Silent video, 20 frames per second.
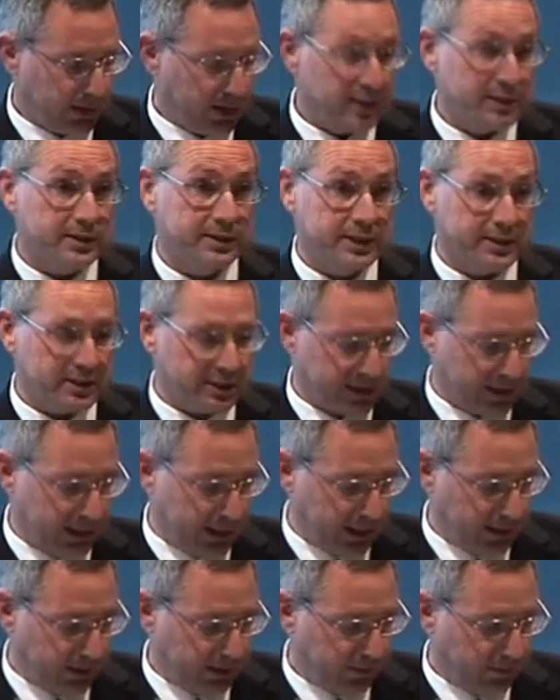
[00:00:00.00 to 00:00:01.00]
Since
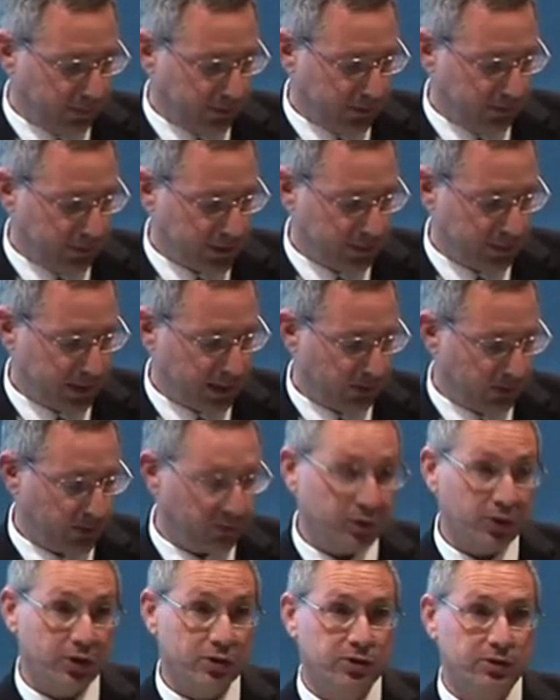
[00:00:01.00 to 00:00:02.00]
then, there's been a
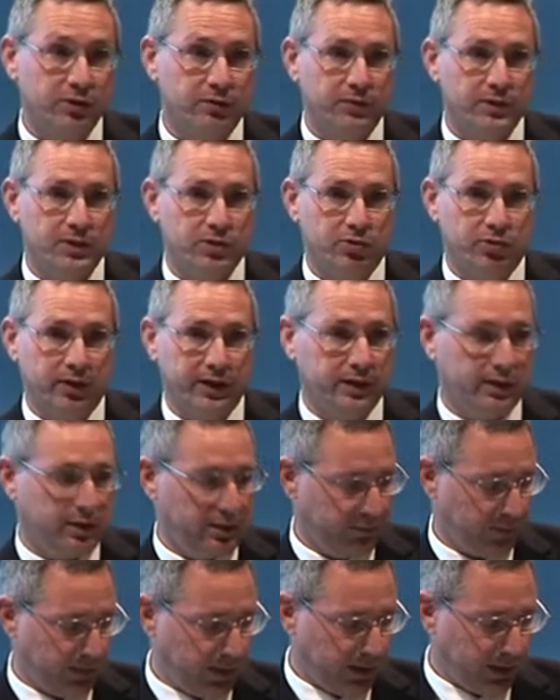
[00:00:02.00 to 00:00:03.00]
reversal of this trend,
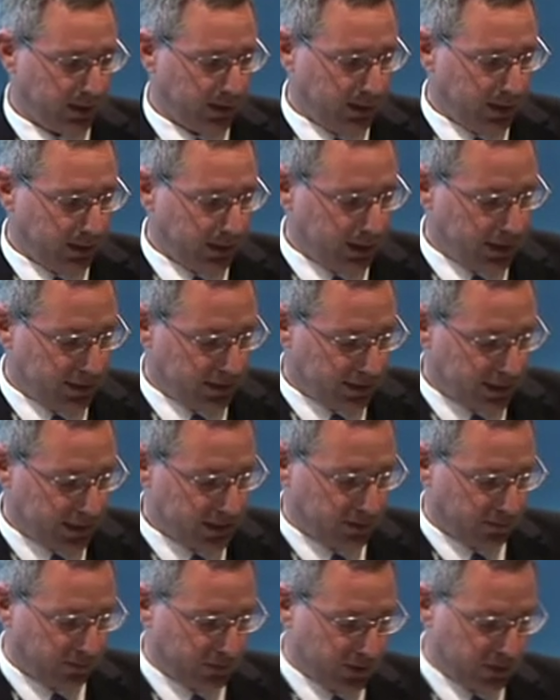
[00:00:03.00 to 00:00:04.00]
as
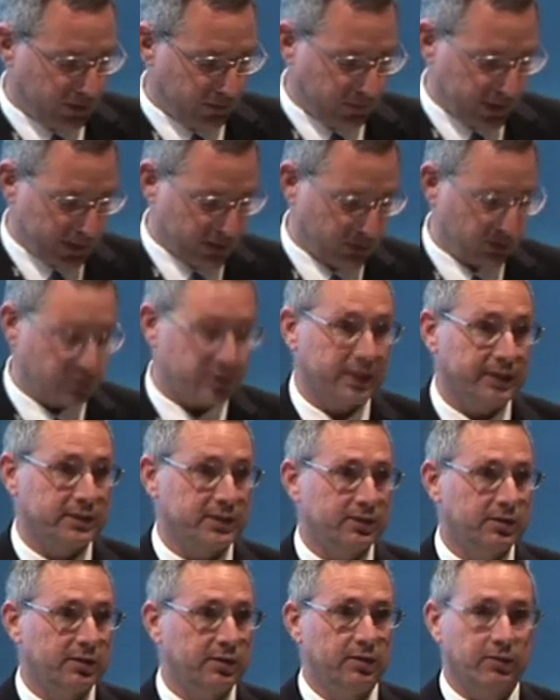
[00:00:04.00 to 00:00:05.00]
less efficient vessels
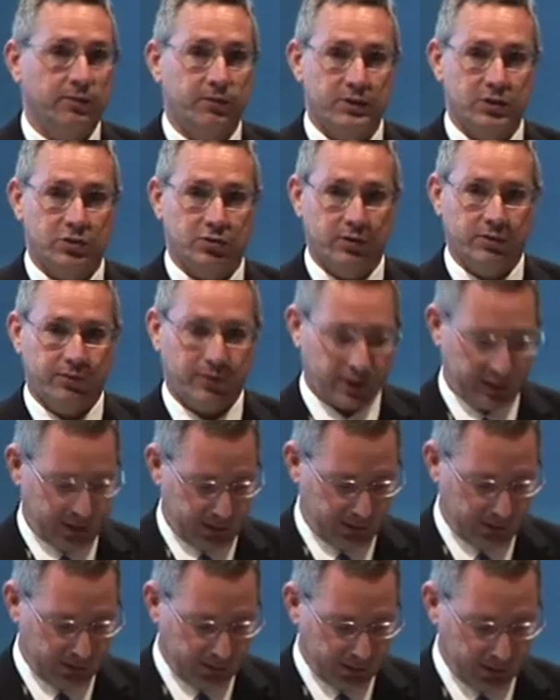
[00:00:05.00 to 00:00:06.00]
exited the fishery
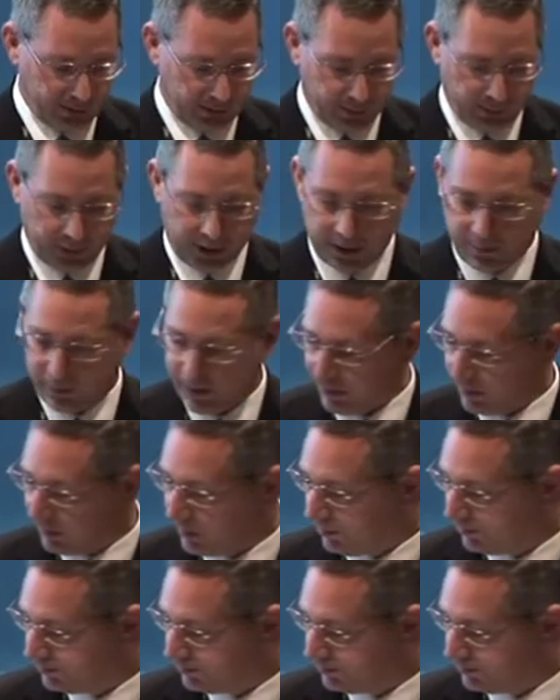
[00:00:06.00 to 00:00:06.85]
following the buyback.